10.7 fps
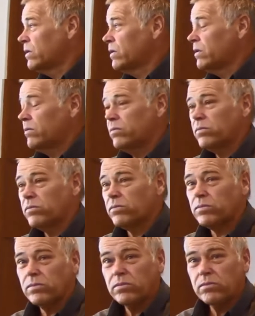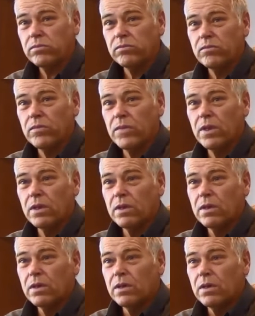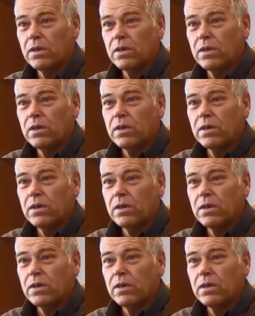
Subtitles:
(silence)